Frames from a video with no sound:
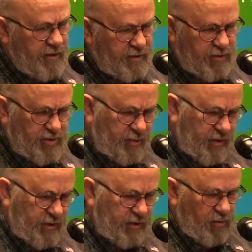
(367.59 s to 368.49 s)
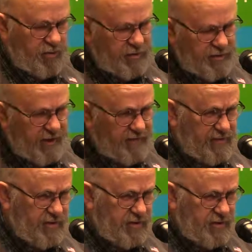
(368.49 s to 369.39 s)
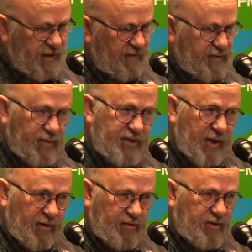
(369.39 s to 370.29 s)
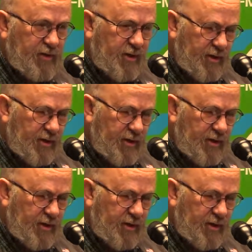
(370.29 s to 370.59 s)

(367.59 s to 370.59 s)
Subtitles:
Used to be the old Safe Streets house.